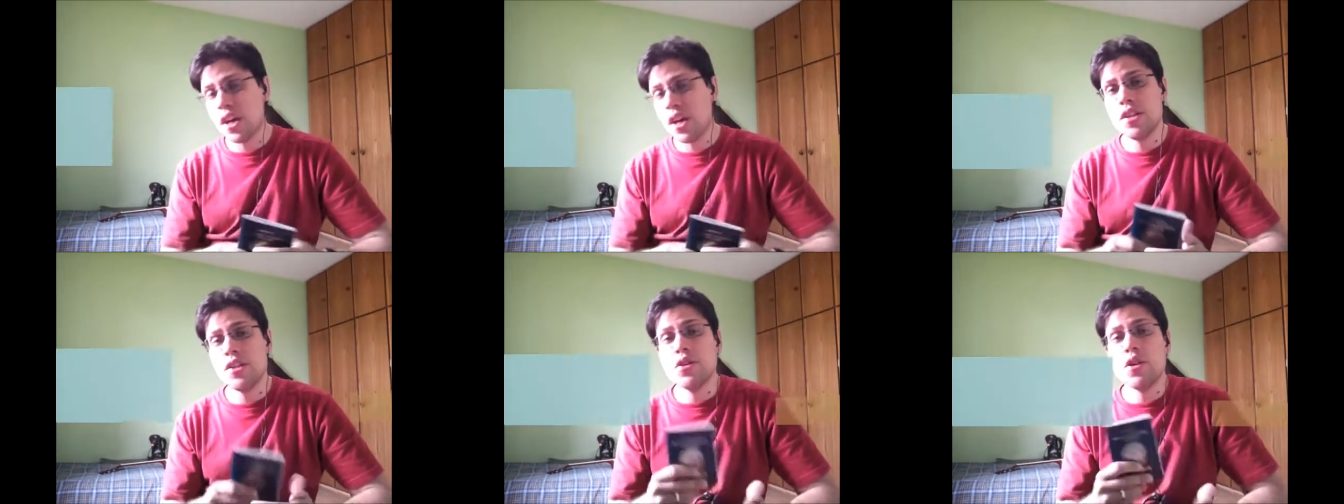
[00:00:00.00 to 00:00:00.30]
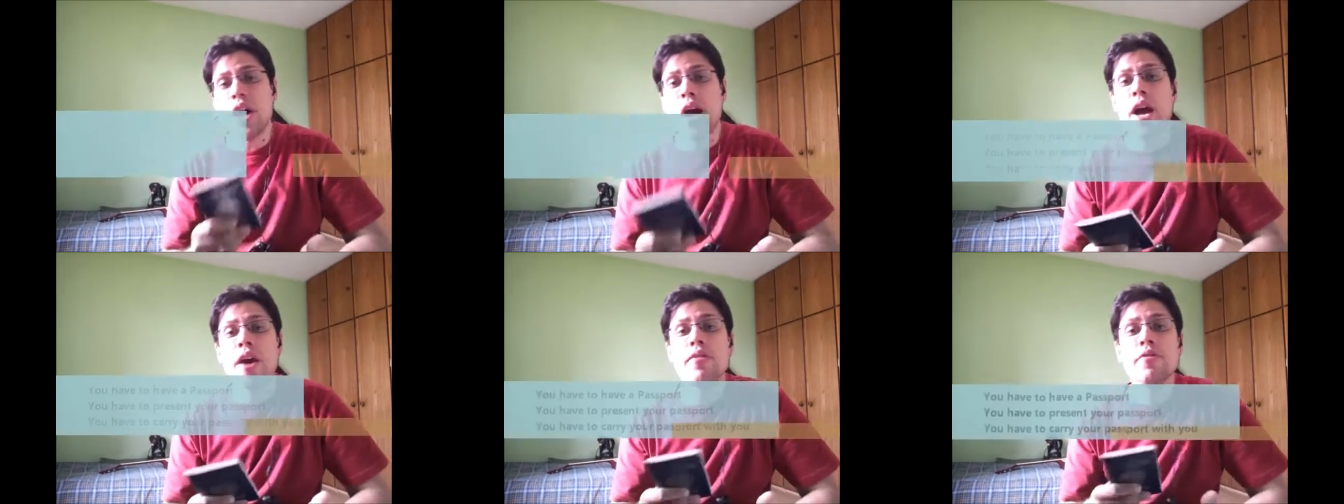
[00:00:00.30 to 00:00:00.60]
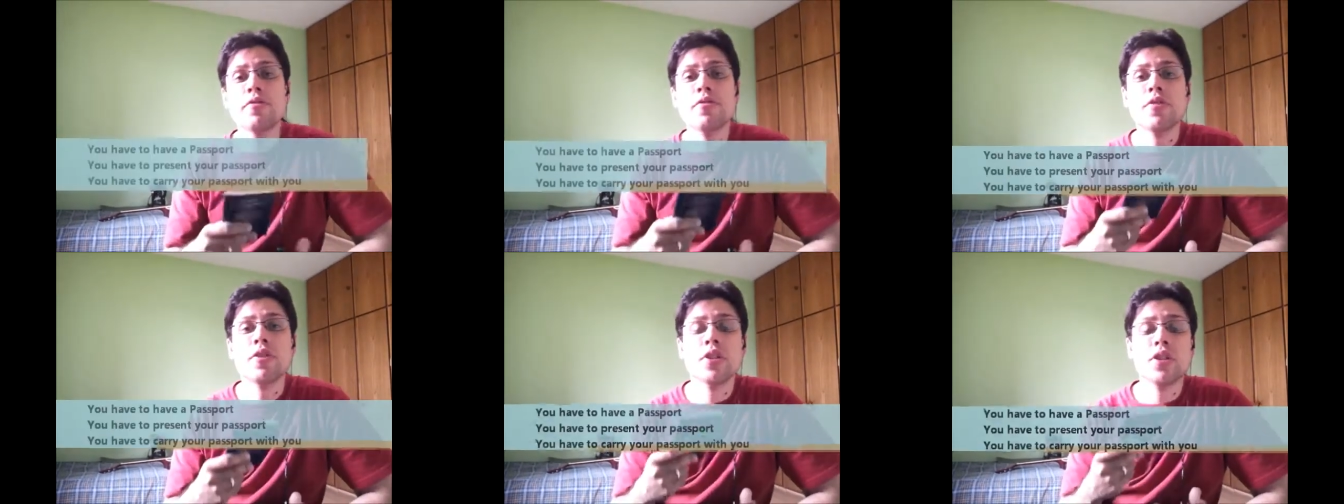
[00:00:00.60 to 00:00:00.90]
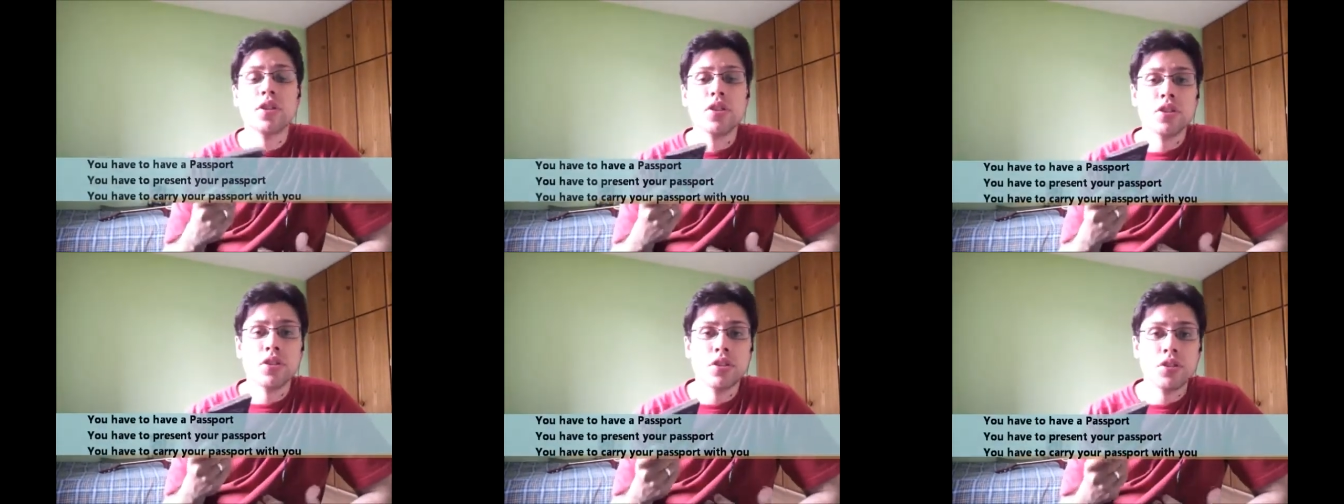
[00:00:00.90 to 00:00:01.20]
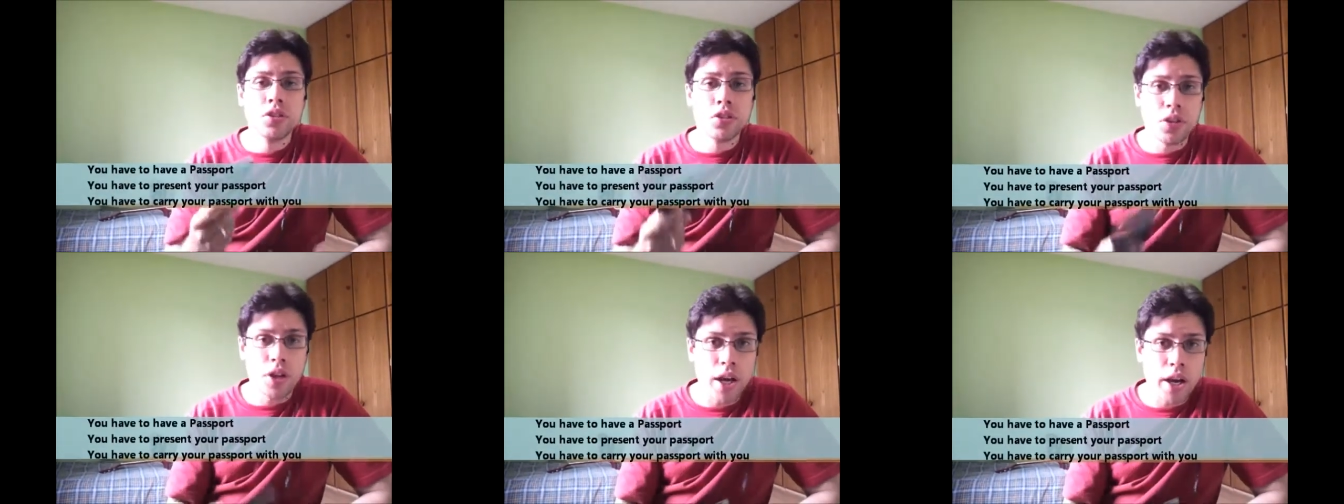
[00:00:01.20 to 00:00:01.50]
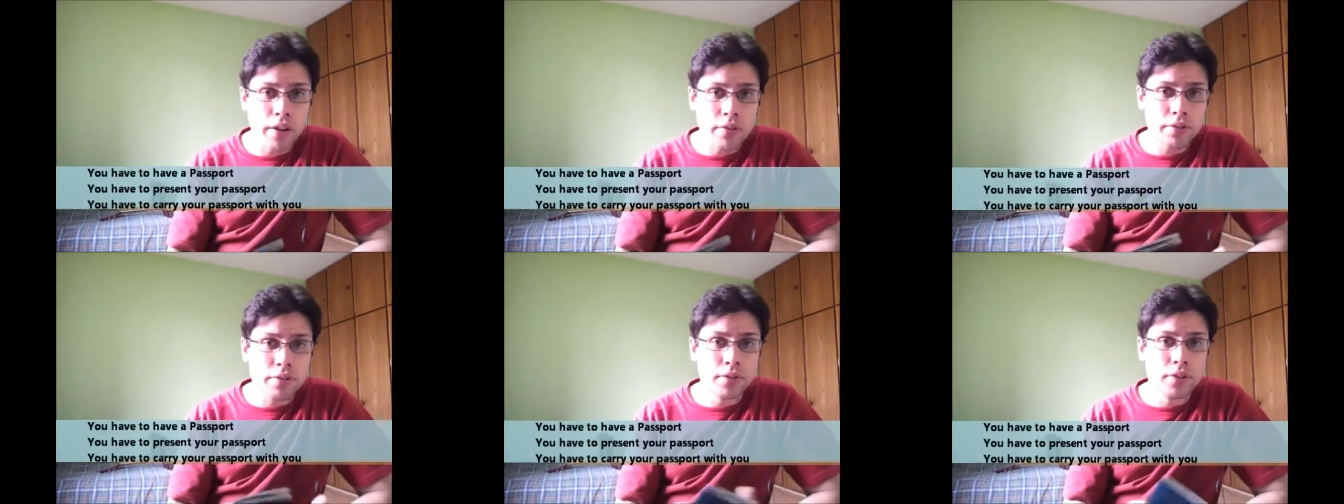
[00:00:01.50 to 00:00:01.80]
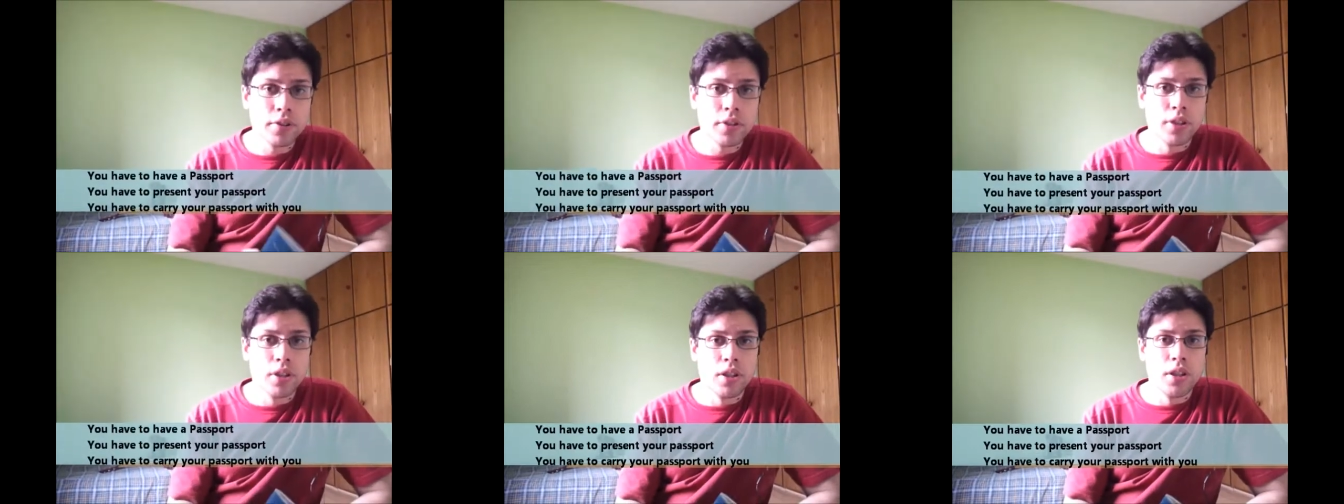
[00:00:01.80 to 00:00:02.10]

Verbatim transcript: You have to have